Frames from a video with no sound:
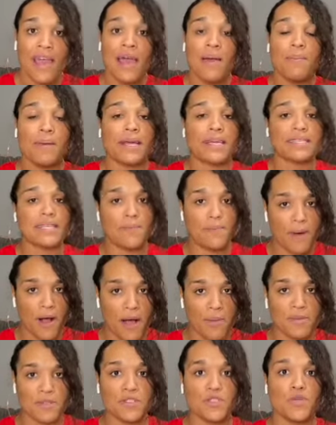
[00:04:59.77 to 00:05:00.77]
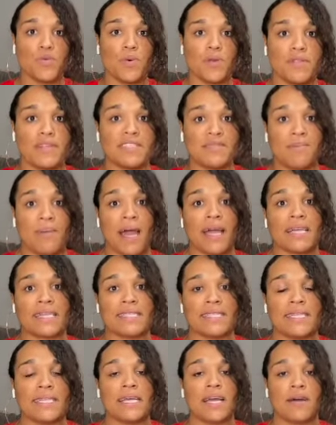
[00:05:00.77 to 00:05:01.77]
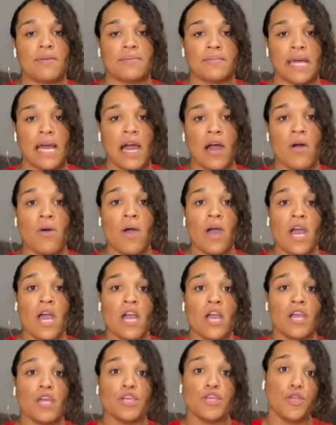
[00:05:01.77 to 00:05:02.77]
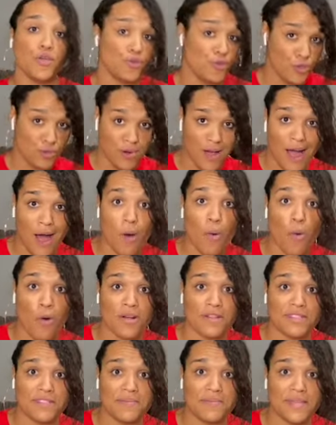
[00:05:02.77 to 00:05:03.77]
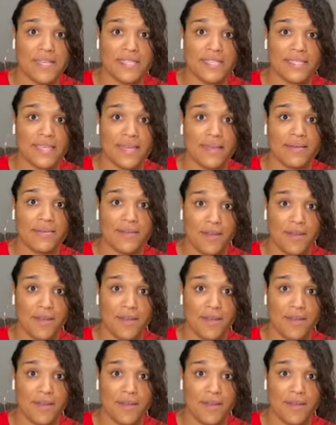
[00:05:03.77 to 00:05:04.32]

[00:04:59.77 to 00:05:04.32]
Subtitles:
Because I promise you, when this magazine comes out, you do not want to miss it.